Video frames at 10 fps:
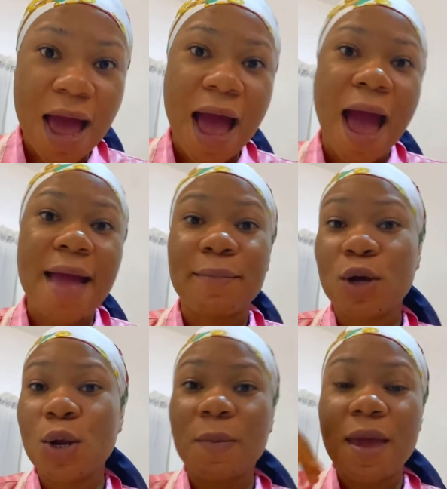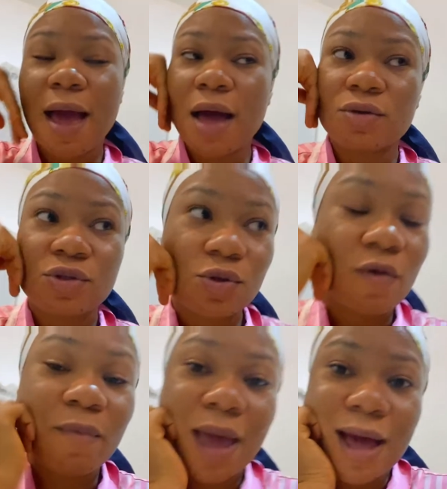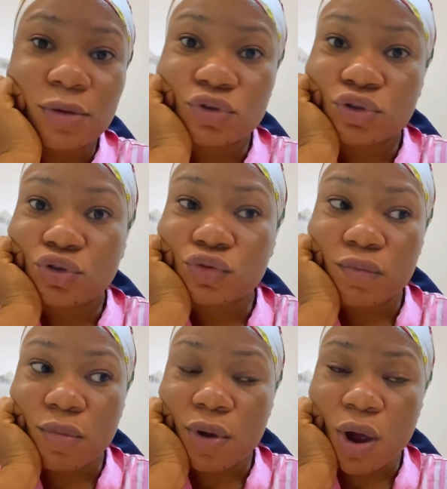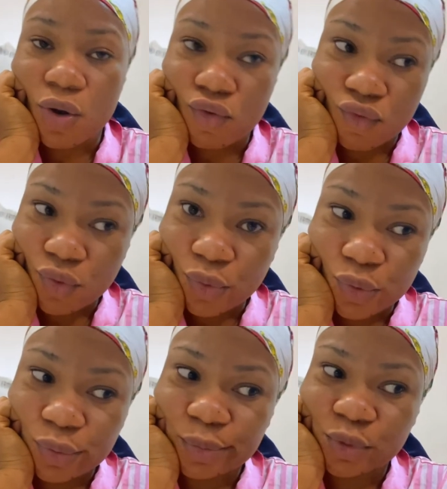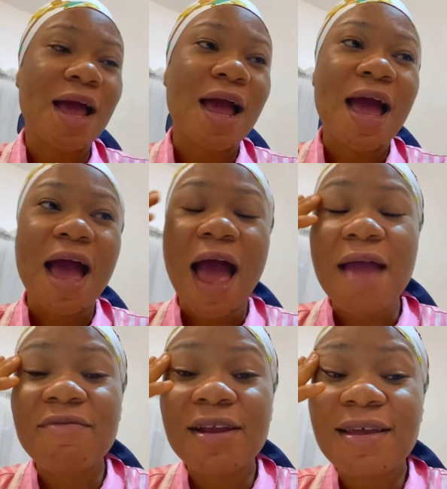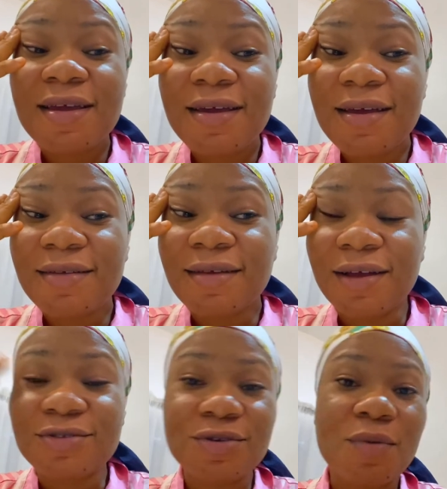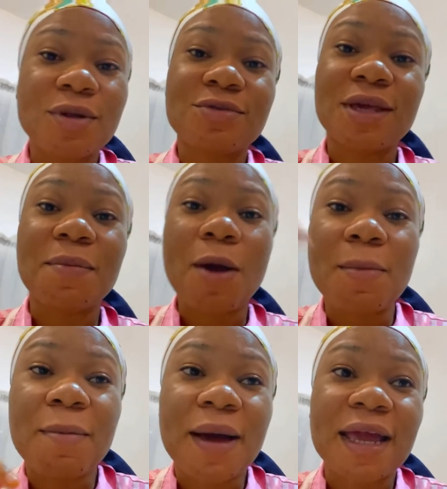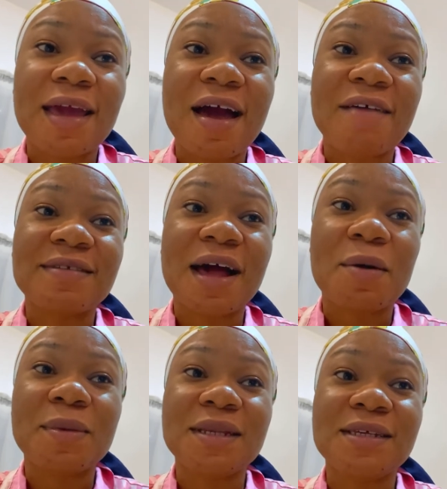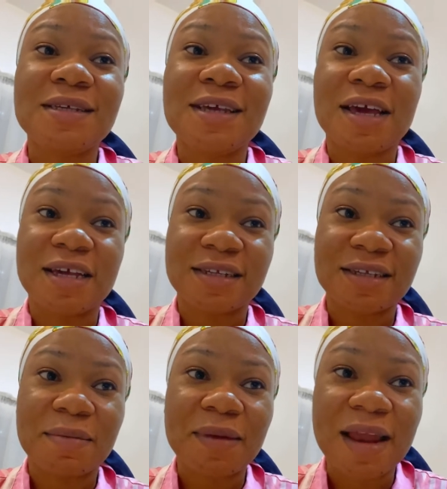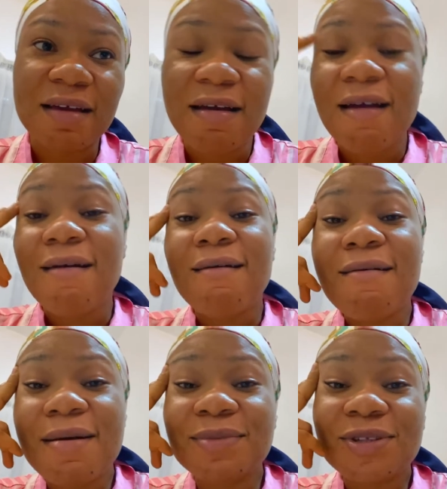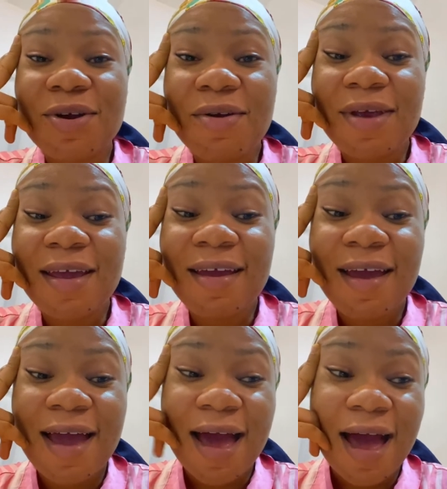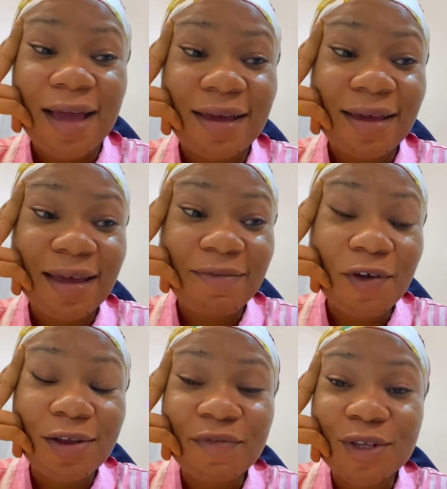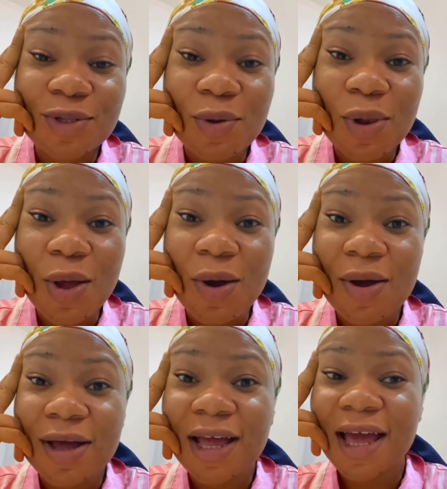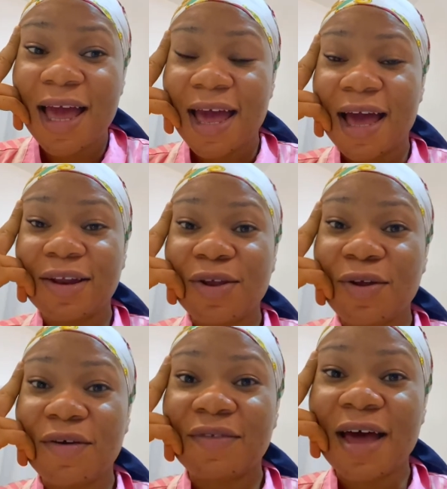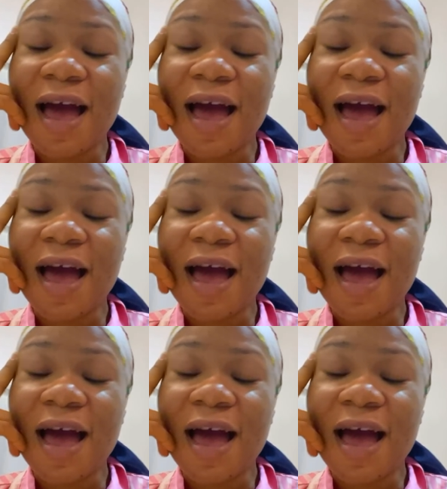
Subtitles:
I am gonna be out of my house tomorrow. I really do not want to keep coming back here after how many years and be like, oh, I'm sorry, I gone for so long and all of that.